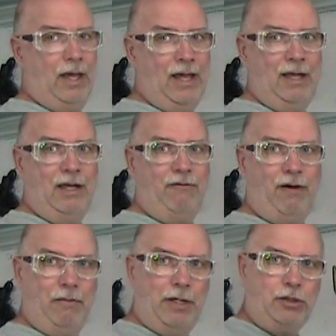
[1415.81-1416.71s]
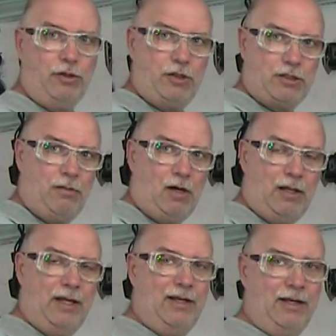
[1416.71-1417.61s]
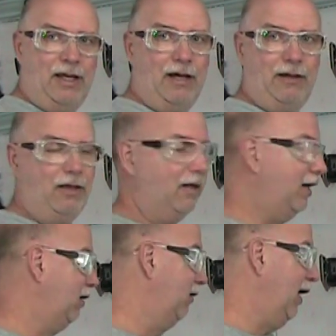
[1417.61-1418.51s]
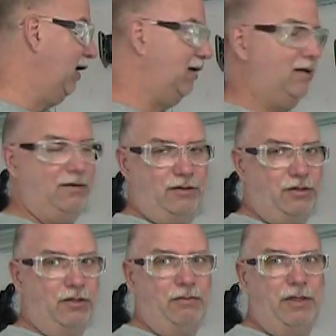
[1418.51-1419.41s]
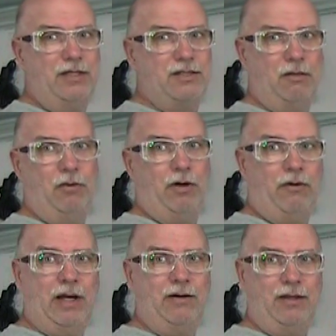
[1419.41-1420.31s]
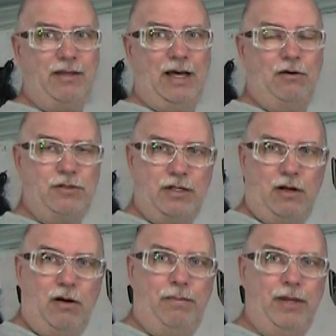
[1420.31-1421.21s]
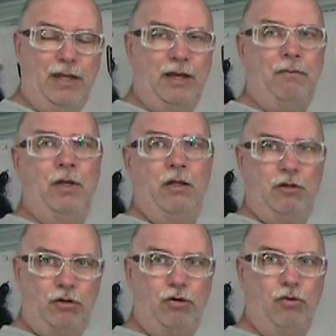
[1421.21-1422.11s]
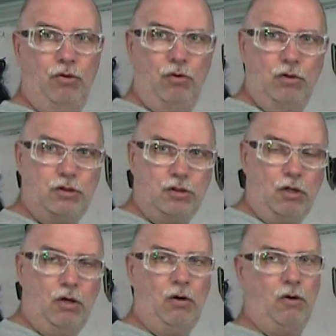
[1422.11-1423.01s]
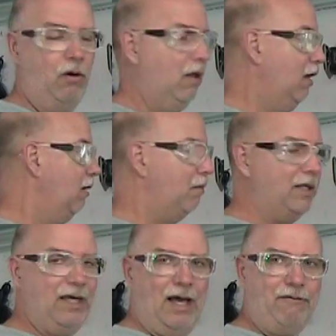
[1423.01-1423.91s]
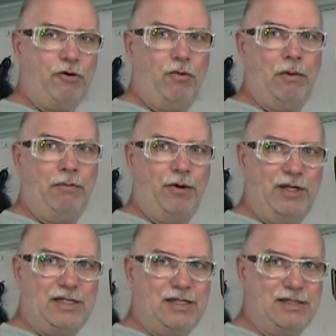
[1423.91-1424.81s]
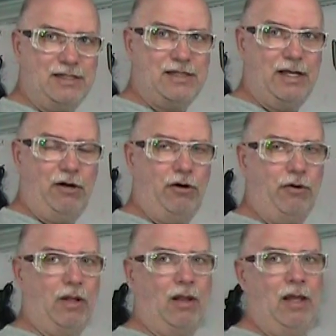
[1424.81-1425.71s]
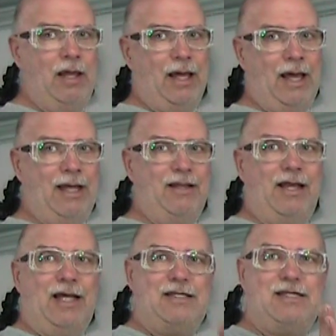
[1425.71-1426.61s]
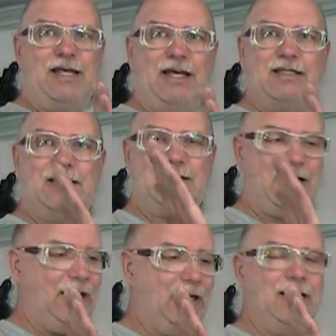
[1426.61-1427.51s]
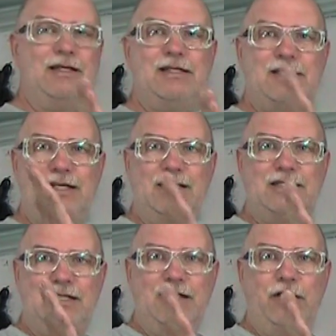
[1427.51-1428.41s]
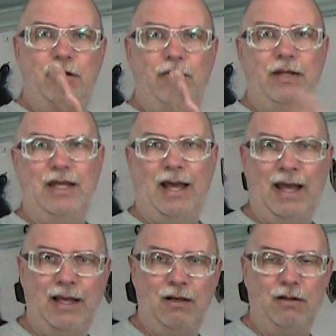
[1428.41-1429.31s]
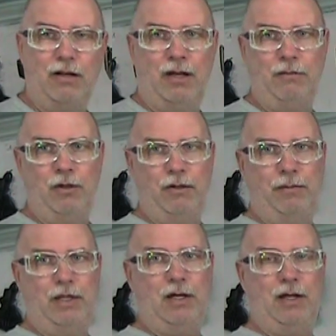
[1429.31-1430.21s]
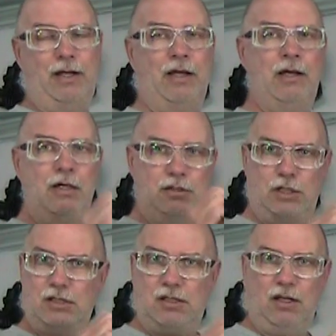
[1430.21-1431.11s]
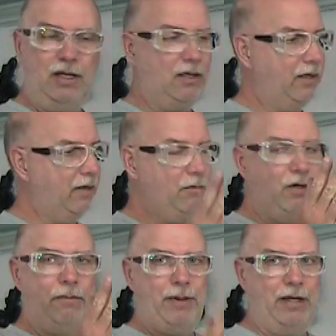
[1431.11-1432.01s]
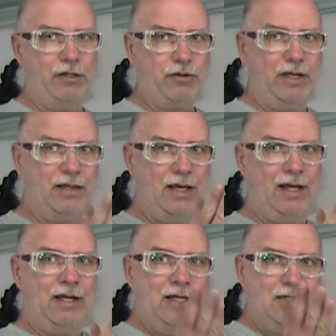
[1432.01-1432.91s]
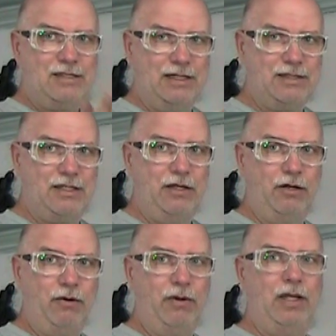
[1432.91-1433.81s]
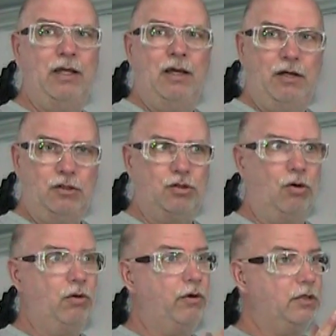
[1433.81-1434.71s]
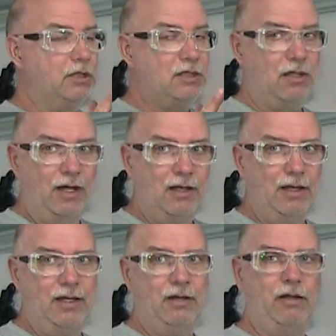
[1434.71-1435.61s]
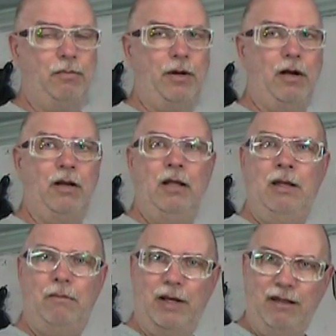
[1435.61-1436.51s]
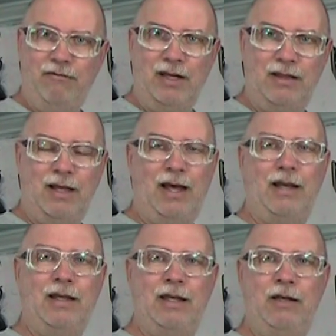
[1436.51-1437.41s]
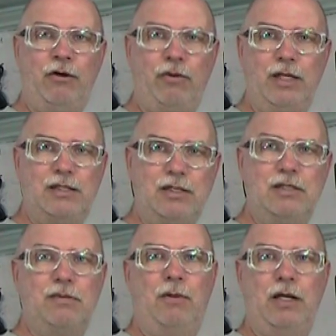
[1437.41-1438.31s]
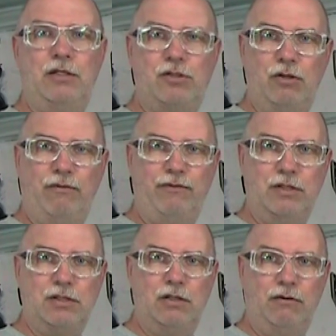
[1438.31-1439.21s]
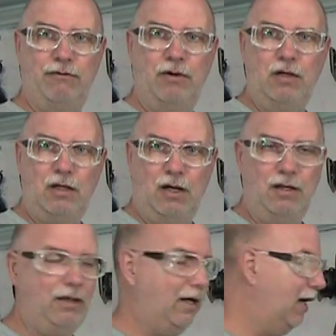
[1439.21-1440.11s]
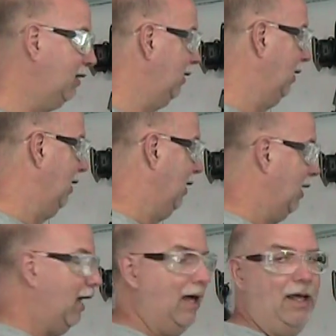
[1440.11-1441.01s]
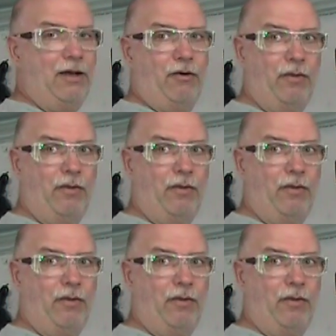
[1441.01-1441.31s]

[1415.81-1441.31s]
And if I measure the small end and calculate, that should be somewhere around 1000 RPM too slow. But you have to remember this is a center drill. And that 2nd 60 degree angle that I'm going to be cutting just slightly. I'm going to penetrate that 60 degree shoulder just slightly into the part, but even at that, it increases my surface of contact and